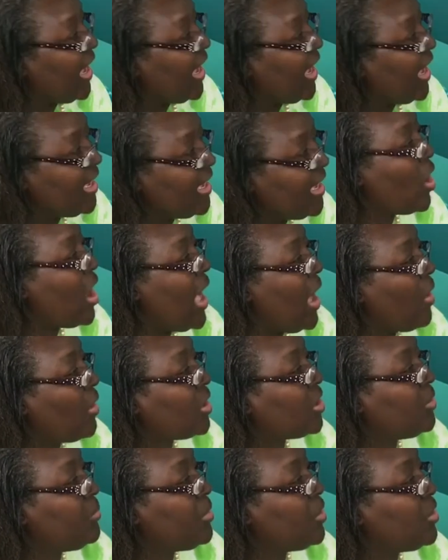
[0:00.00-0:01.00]
for our
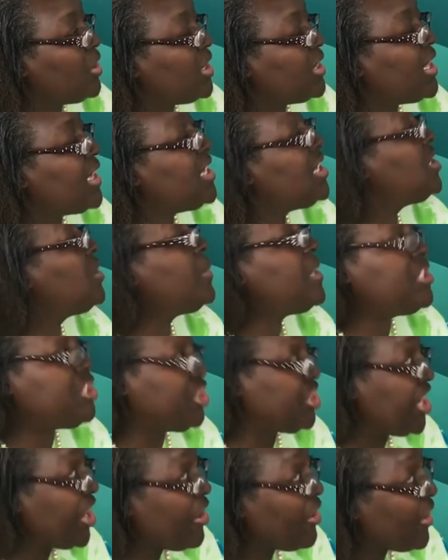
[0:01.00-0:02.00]
community. They need to be
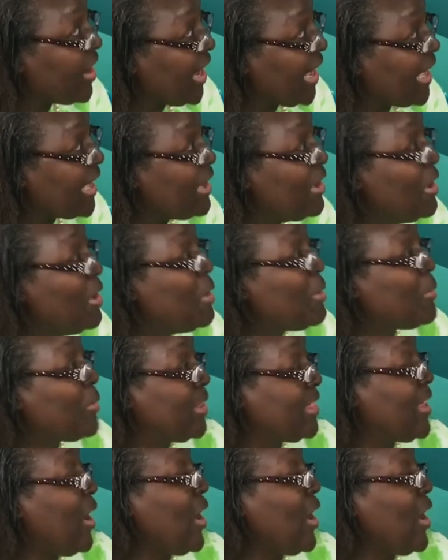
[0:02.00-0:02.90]
sharing with our